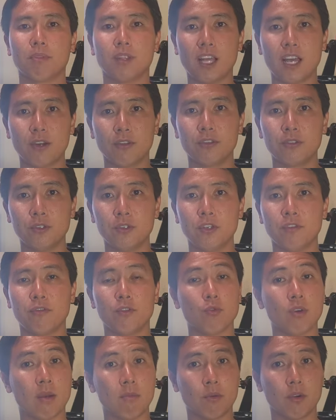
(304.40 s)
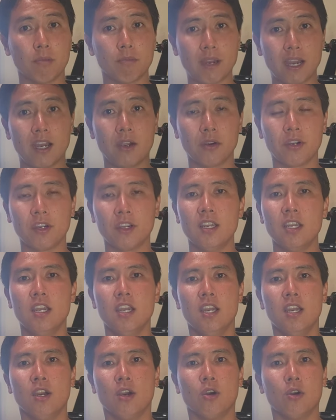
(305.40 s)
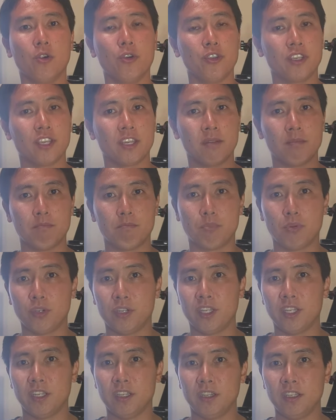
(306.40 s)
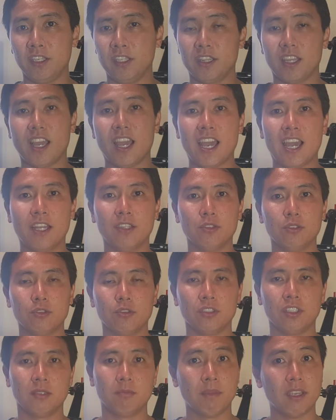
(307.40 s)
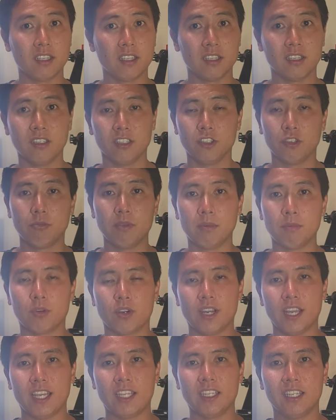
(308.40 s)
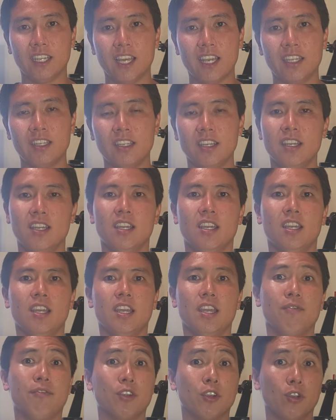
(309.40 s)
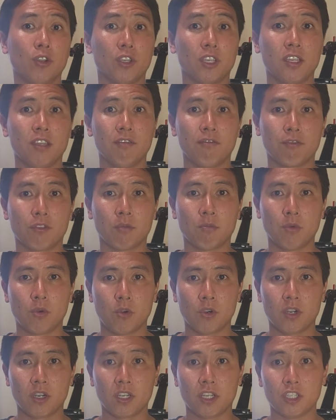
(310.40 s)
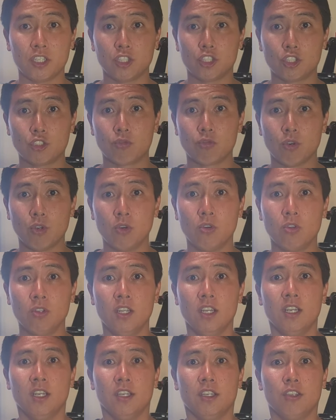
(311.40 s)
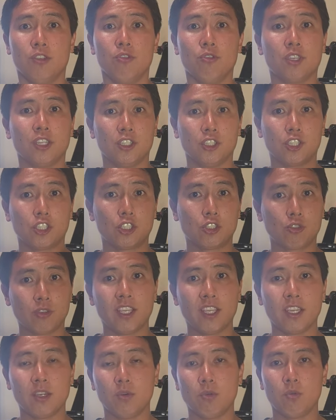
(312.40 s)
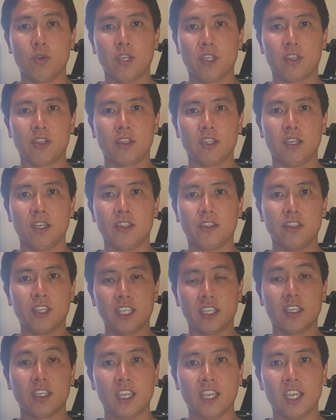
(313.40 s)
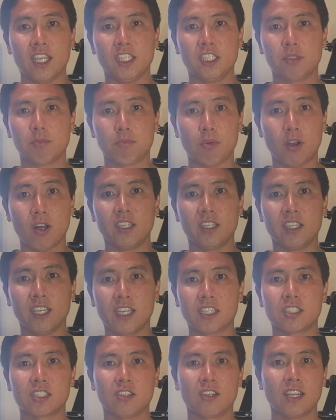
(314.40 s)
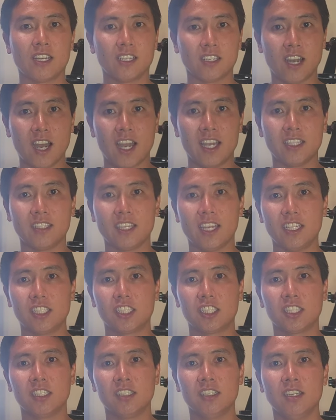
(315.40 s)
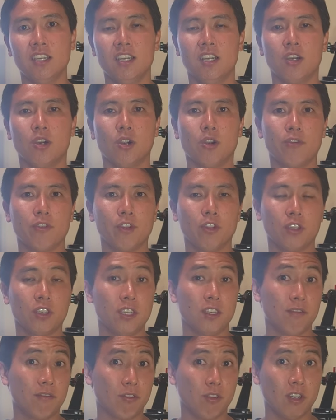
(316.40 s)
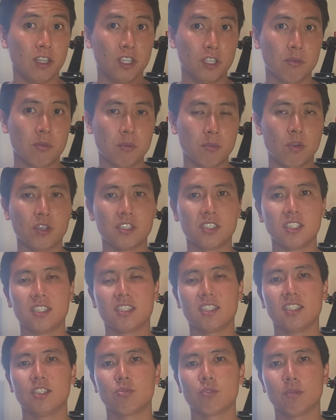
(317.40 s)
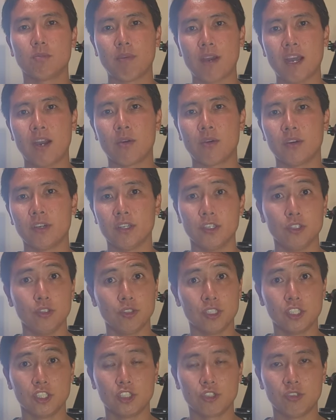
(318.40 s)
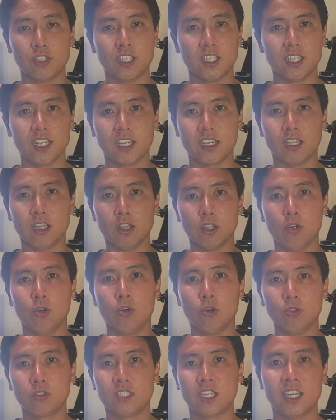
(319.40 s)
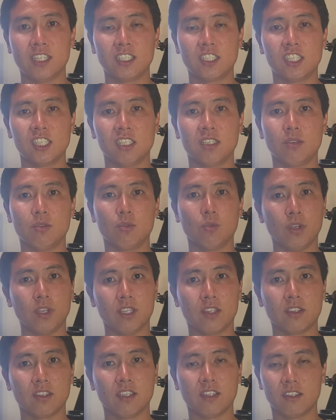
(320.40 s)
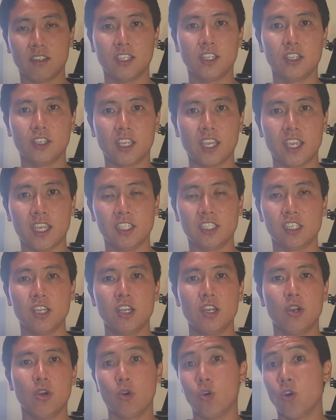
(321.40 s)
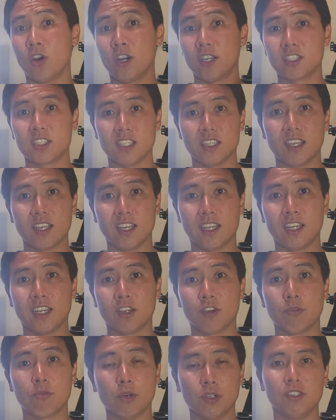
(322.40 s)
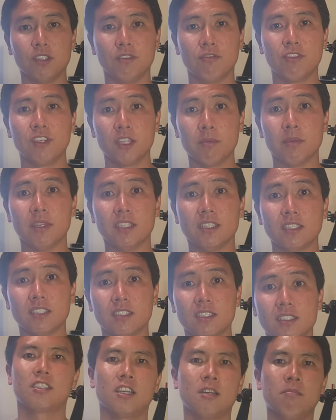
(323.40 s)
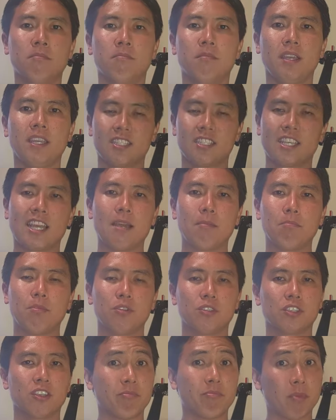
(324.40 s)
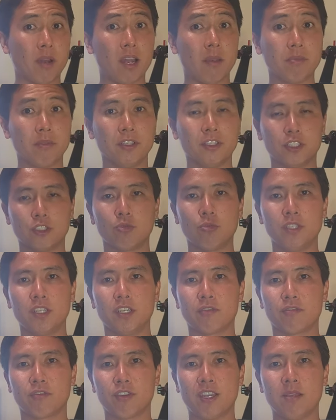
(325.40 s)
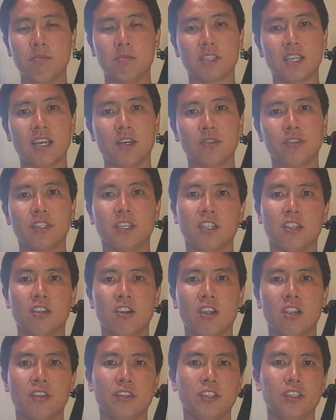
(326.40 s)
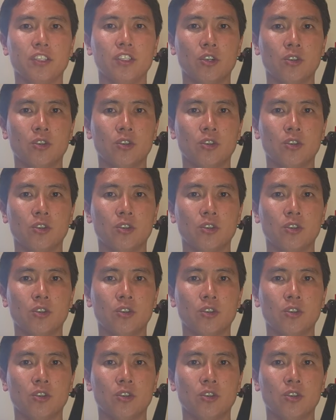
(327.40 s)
and plow through if you want more power. Or you can put it in the handle to make it a little bit more head light. If you're looking for more control, you can string it with a thick gauge polyester at a high tension, or if you're looking for a little bit more assistance with power, you can string it at a low tension with a thinner gauge or a synthetic or multi-filament. Some examples of popular tweener frames out there are the